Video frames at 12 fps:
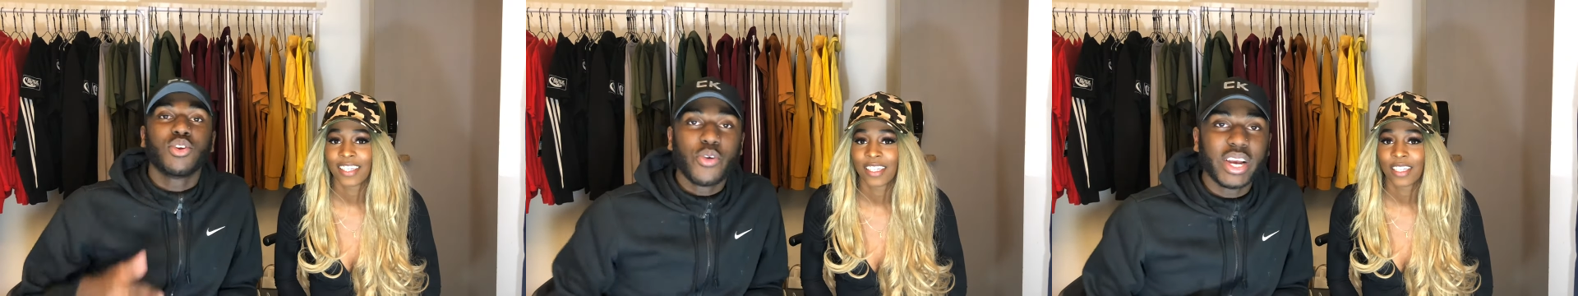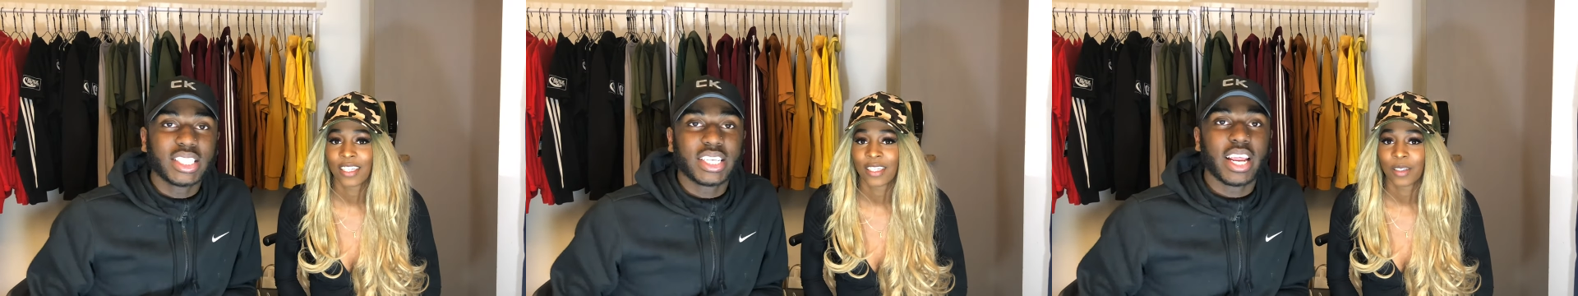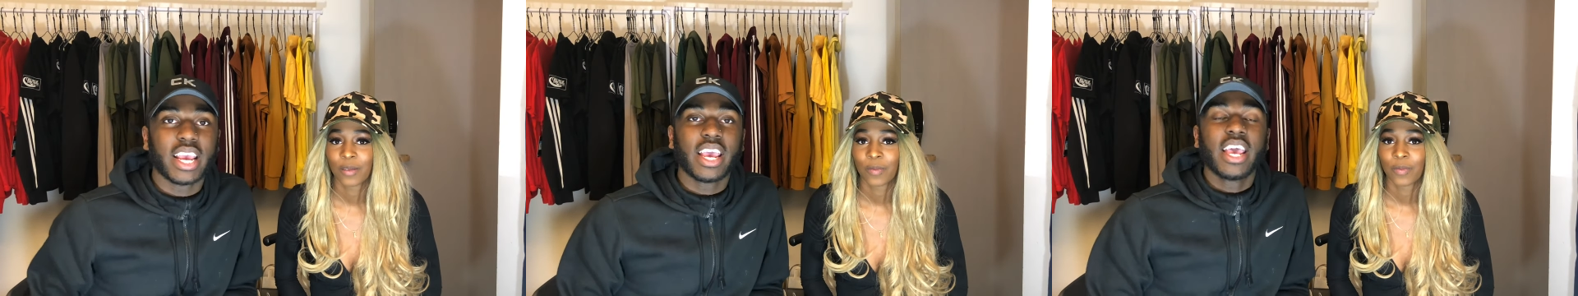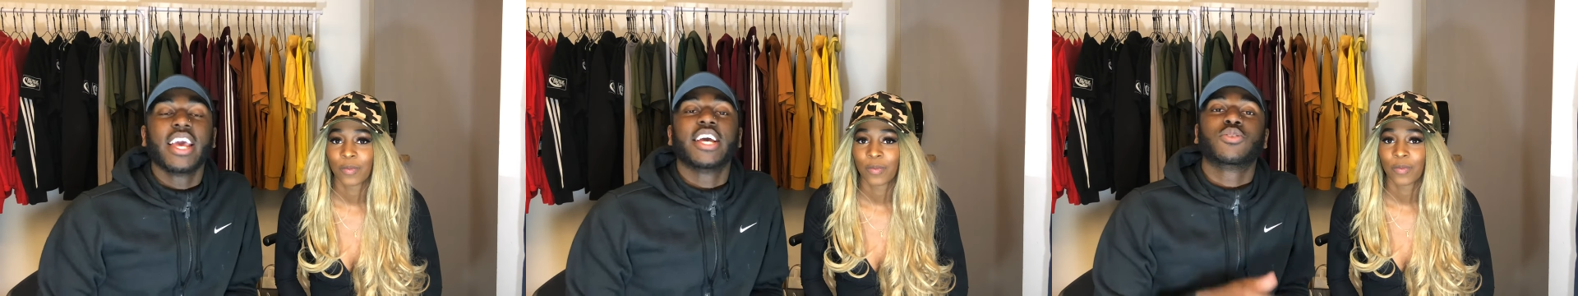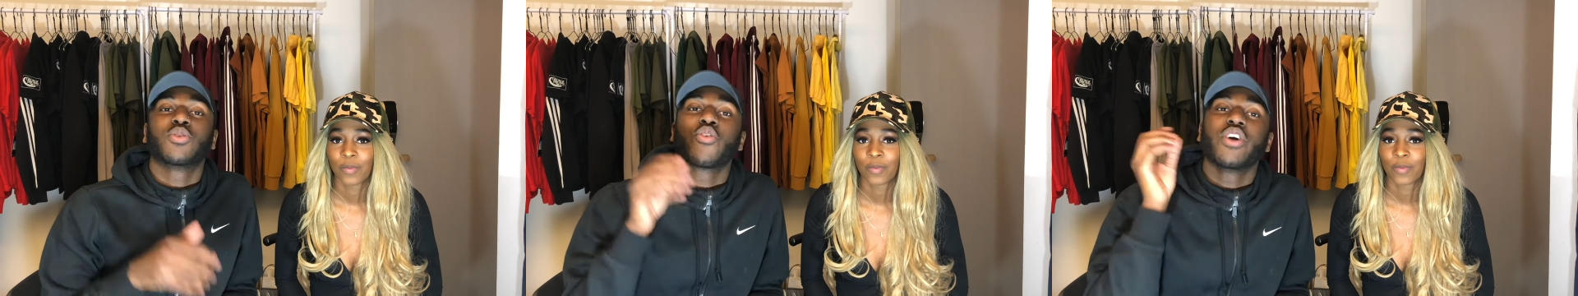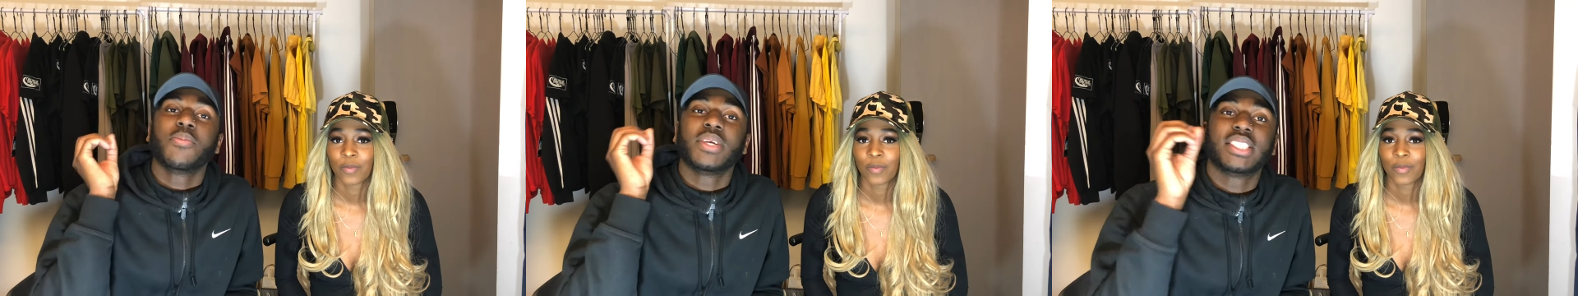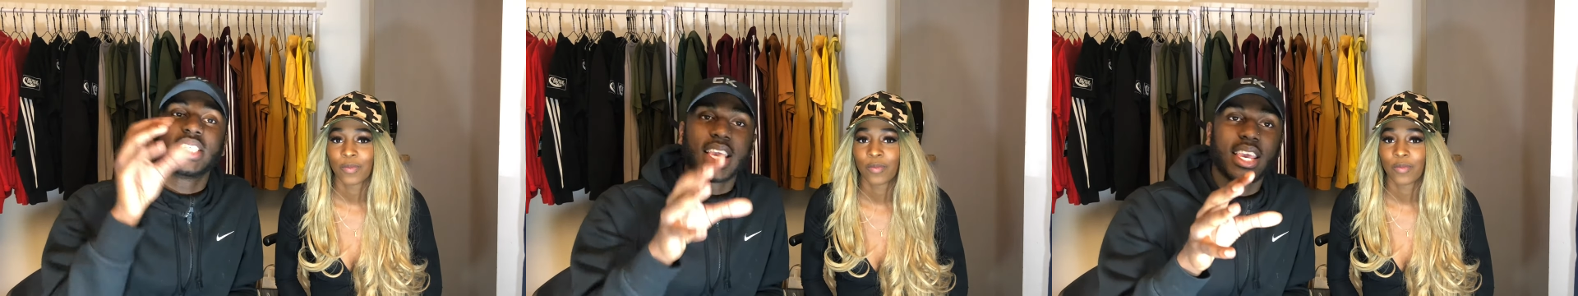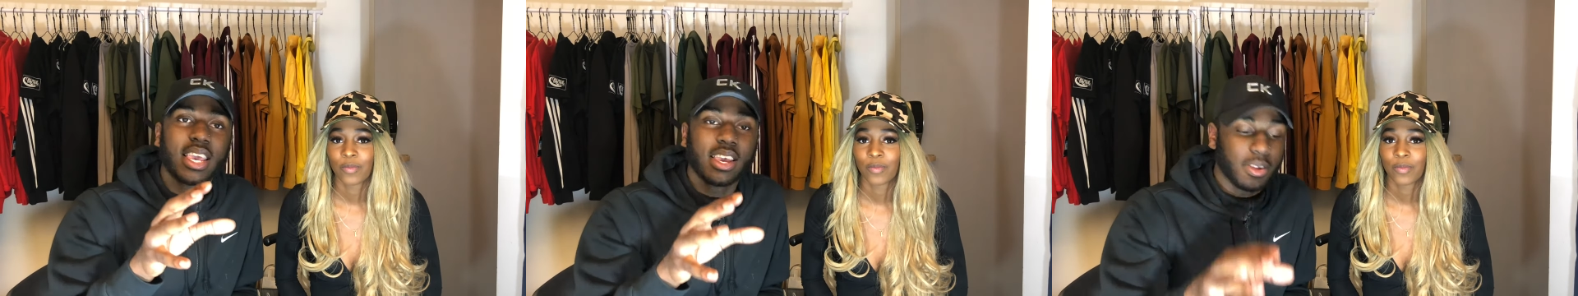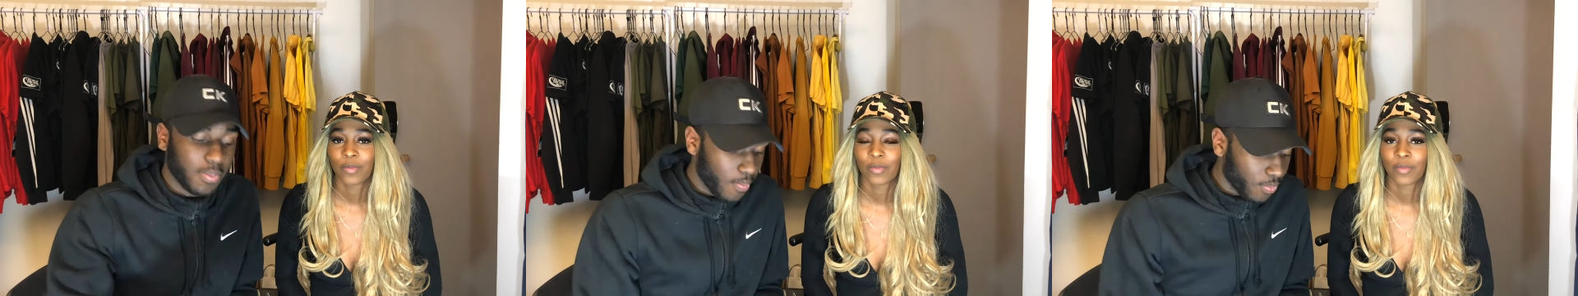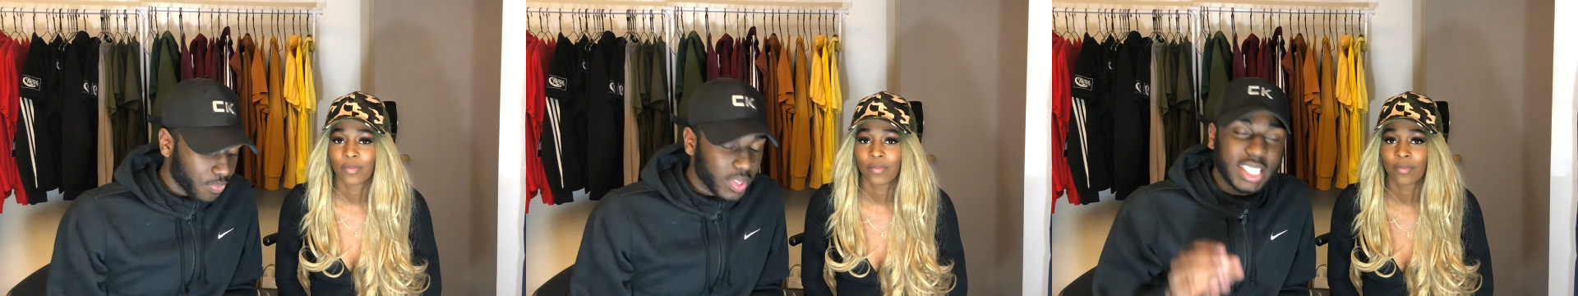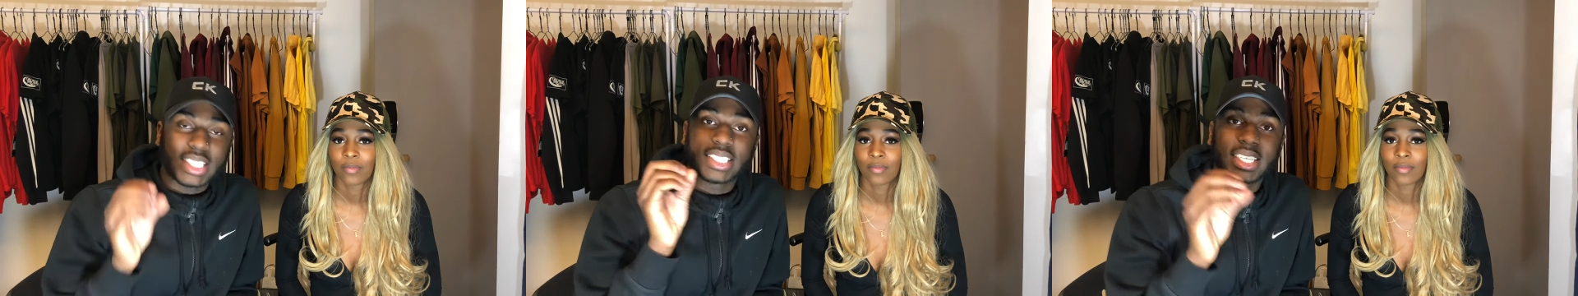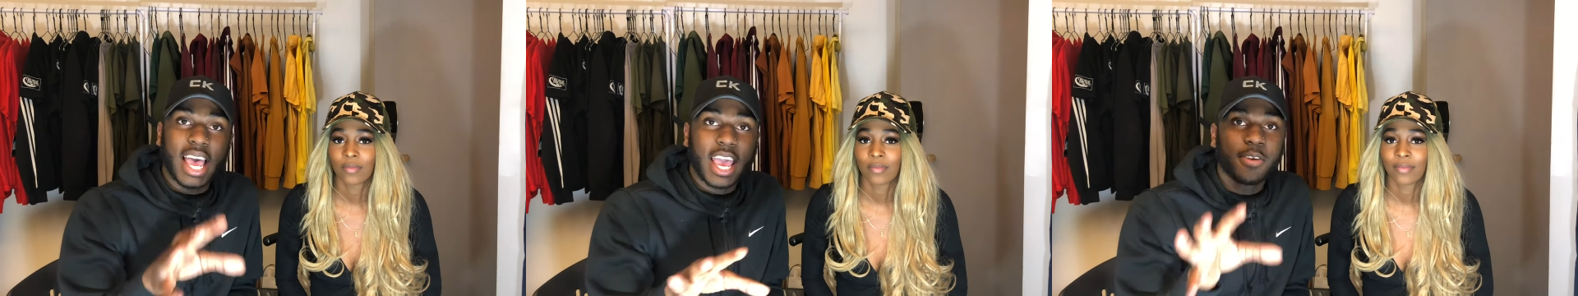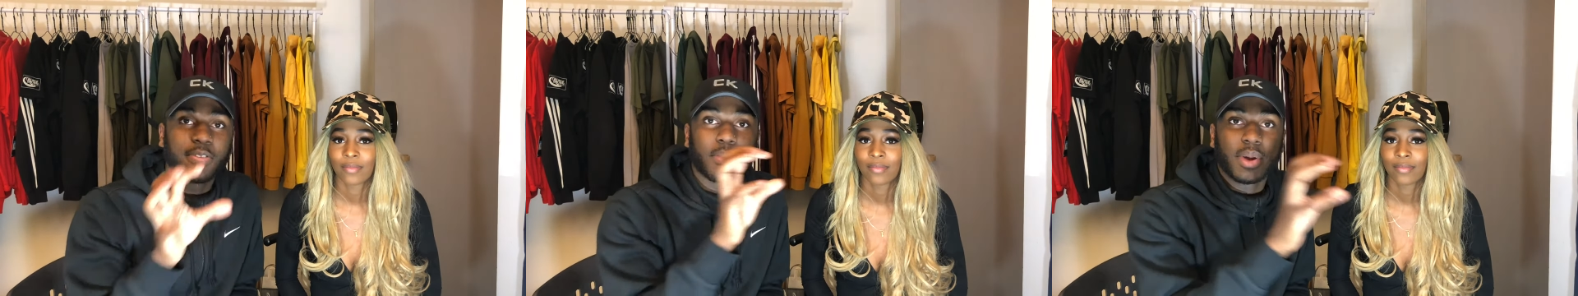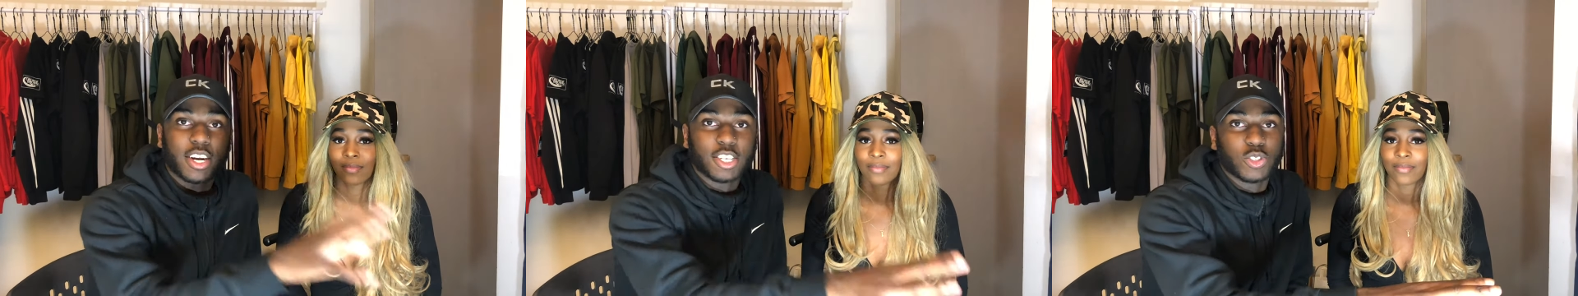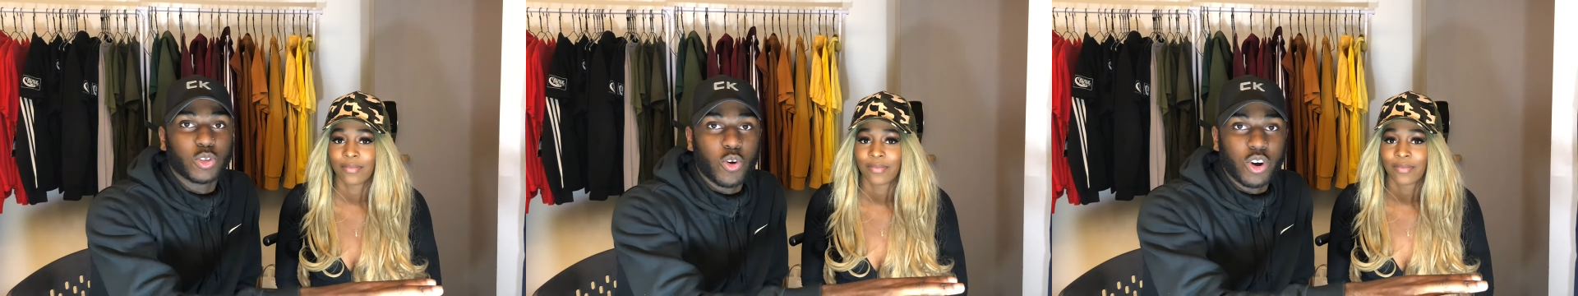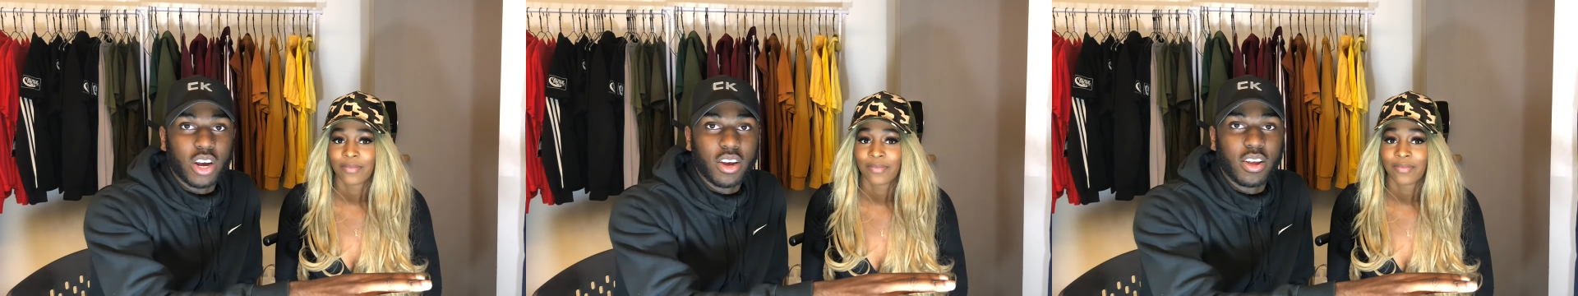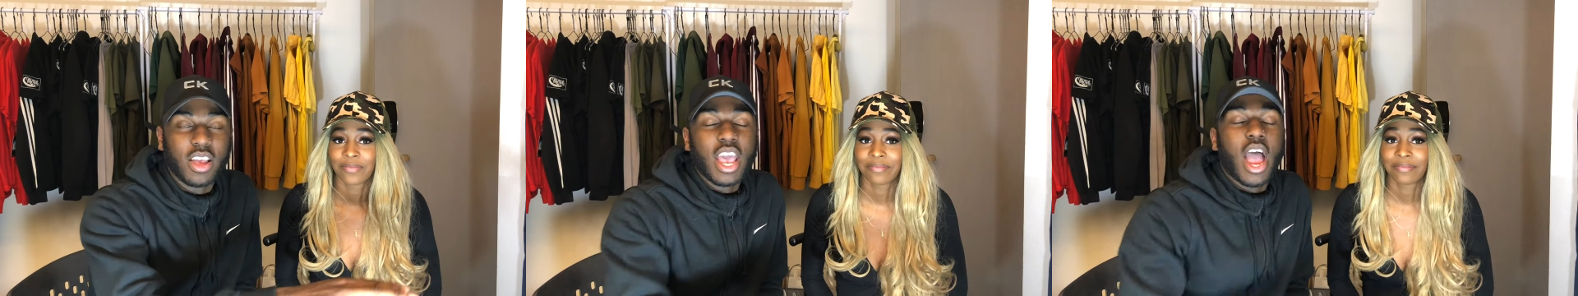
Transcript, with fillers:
Speaker 1: doing today is we're going to be taking slang from Arizona,